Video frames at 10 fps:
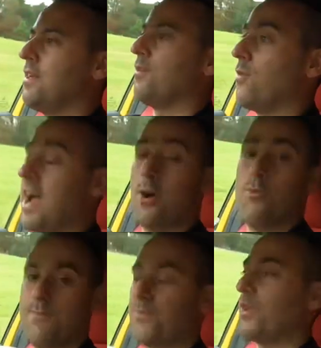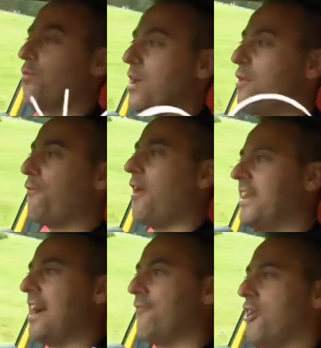Well, we will find
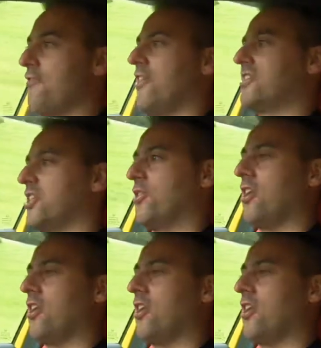out very, very soon.